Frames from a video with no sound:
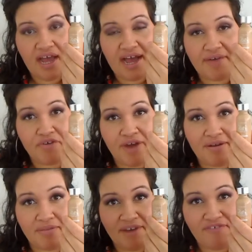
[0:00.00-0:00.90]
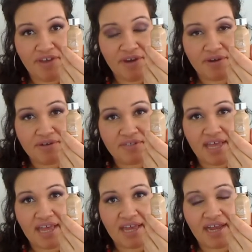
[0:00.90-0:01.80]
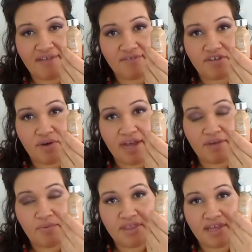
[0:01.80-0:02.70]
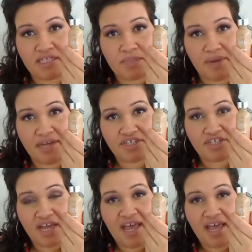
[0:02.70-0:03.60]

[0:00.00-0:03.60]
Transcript: I've tried with my fingers and I have tried with a sponge,